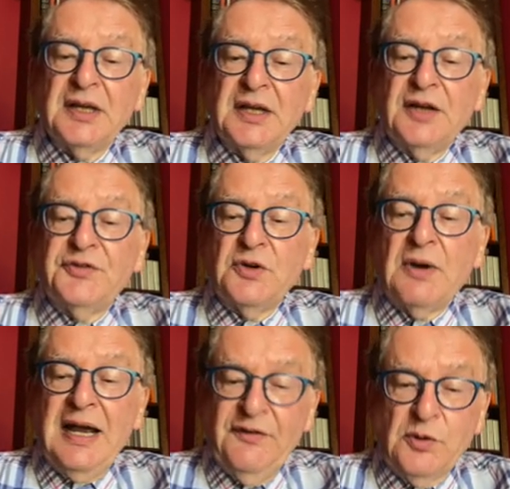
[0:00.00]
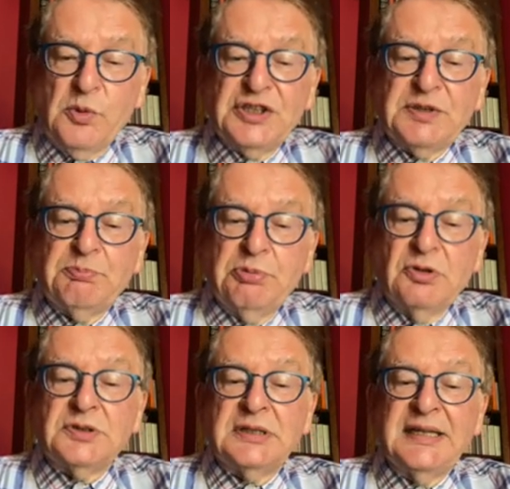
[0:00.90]
if you have a wish,
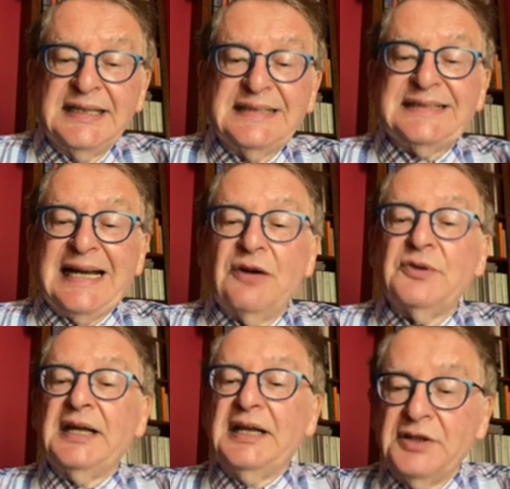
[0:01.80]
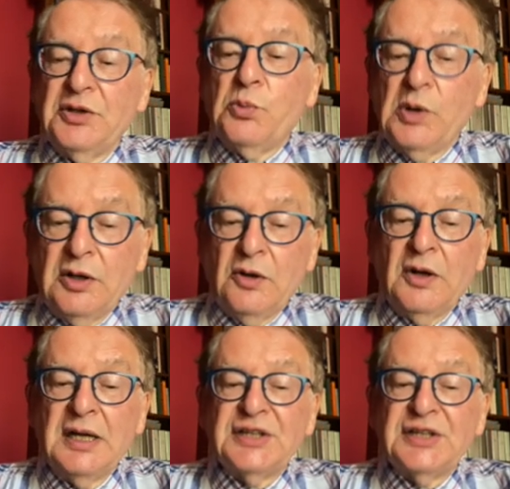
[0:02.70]
put it down in the will.